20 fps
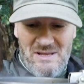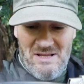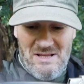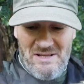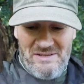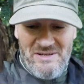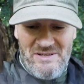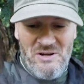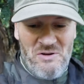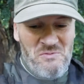
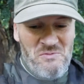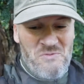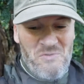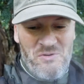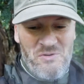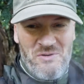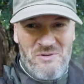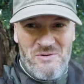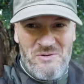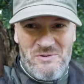I don't
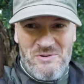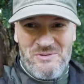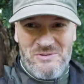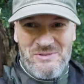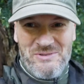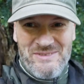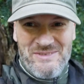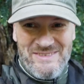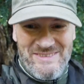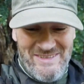know.
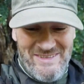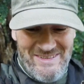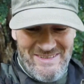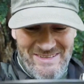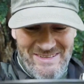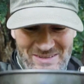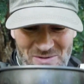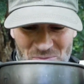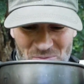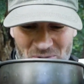
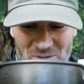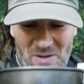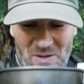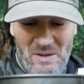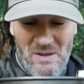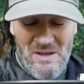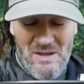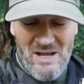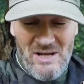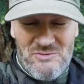
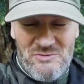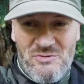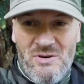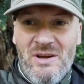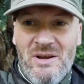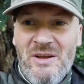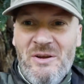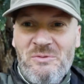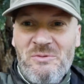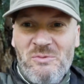I'll
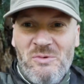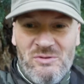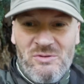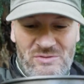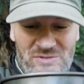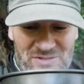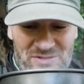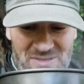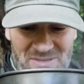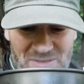try out
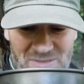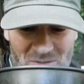once.